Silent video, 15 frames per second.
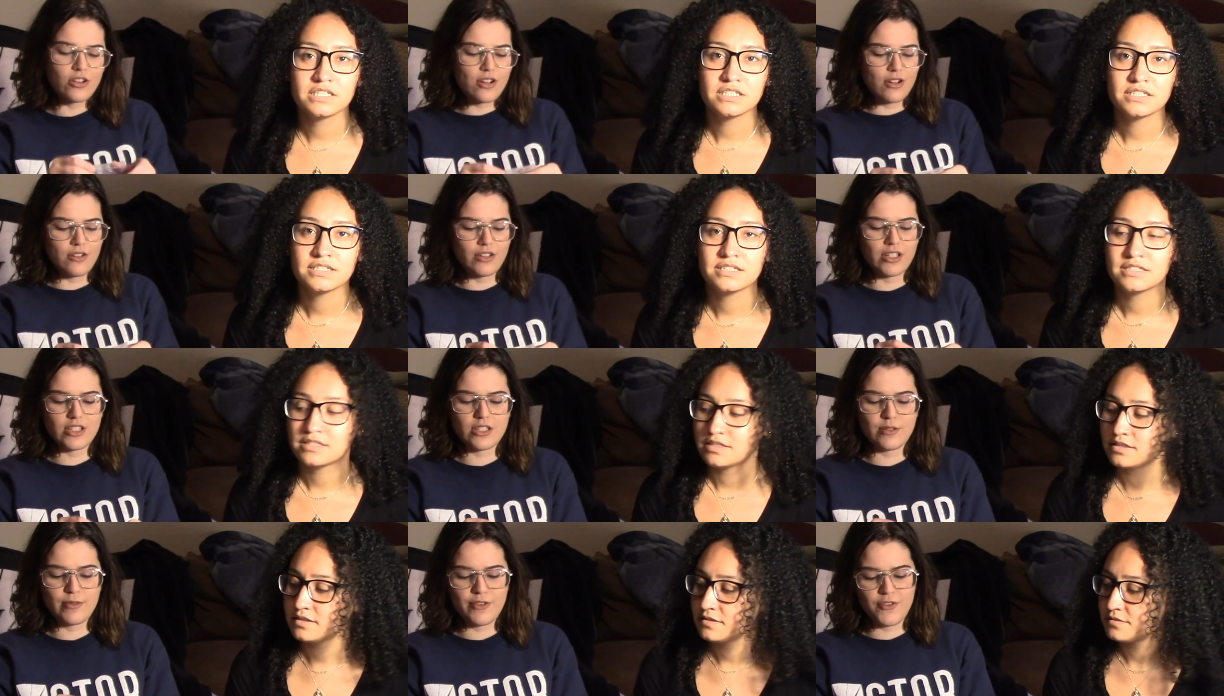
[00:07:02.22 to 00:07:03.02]
Speaker 1: know,
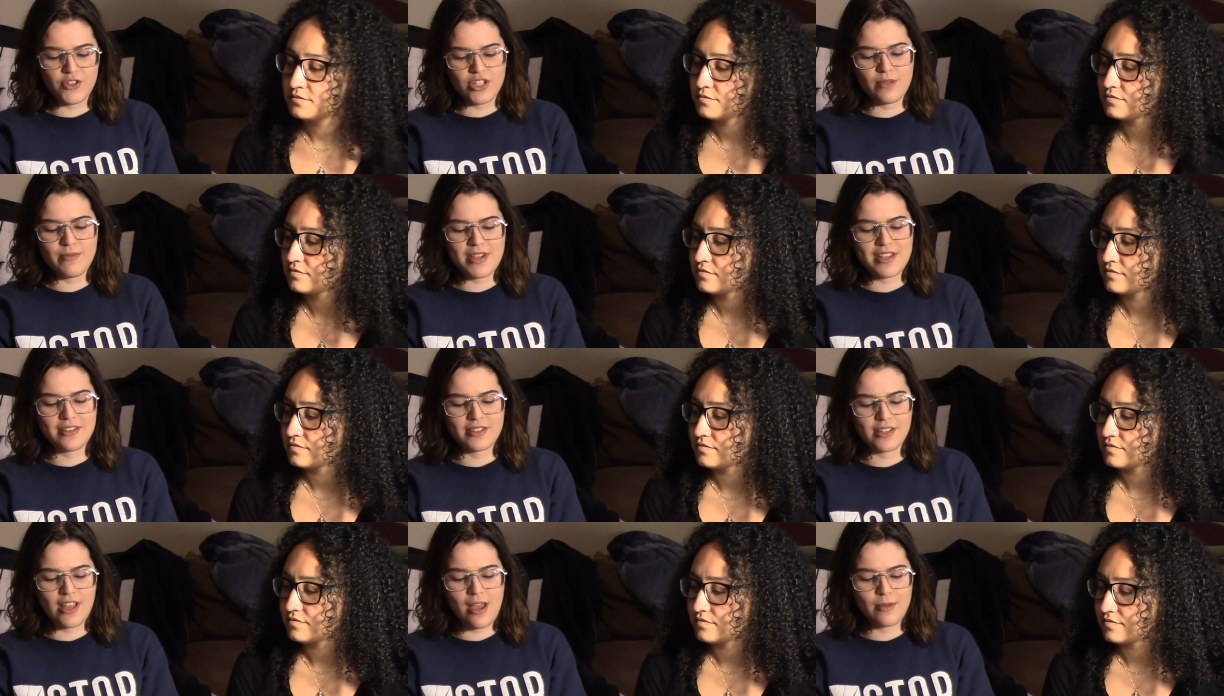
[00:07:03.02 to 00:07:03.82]
like this is my first time
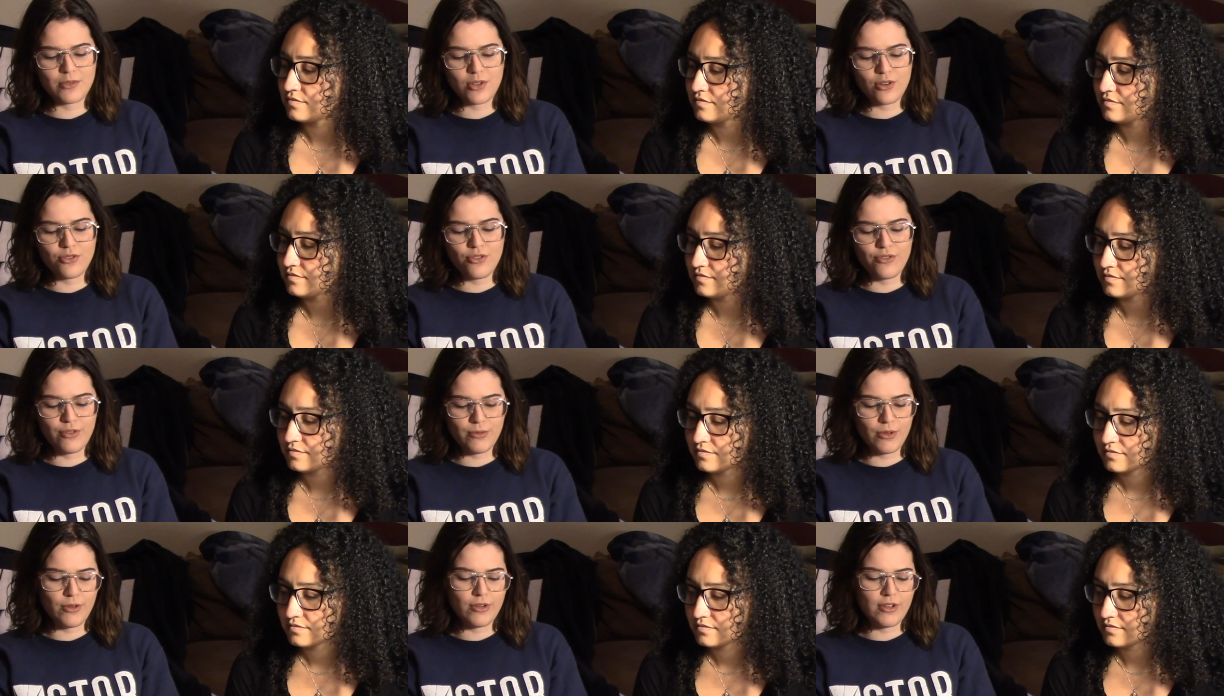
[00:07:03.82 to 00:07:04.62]
making slime, so I don't know
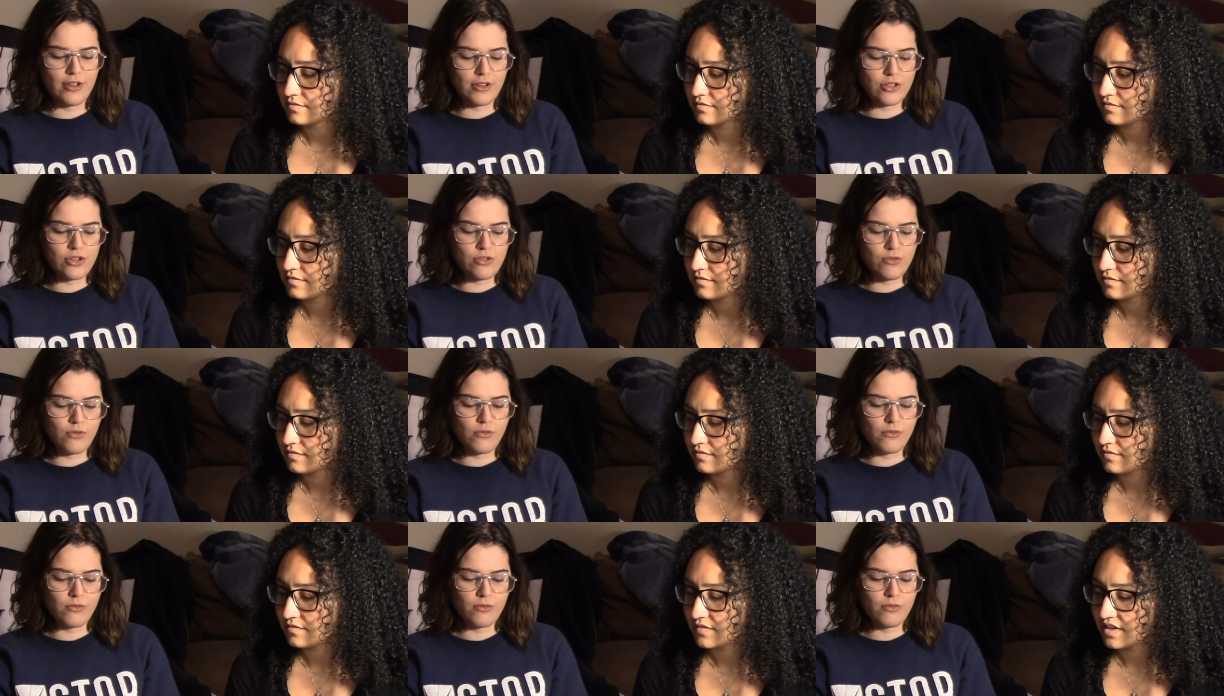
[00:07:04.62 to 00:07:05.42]
if I'm going like
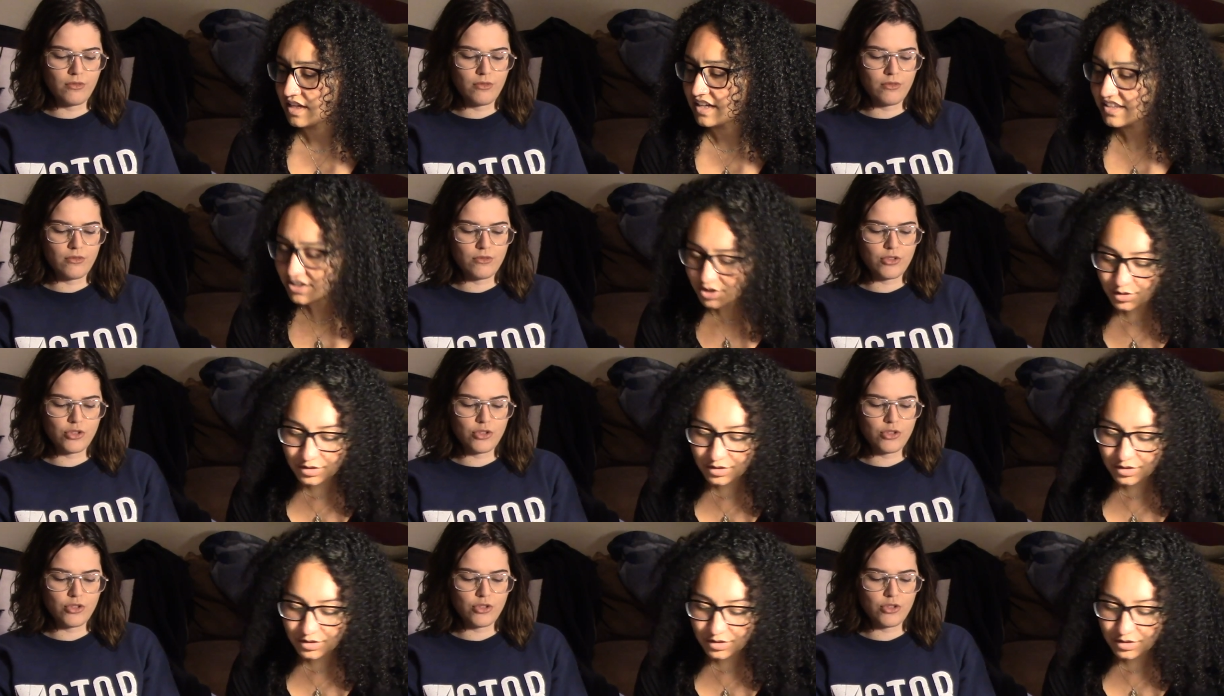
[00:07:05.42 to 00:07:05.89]
too. I think you're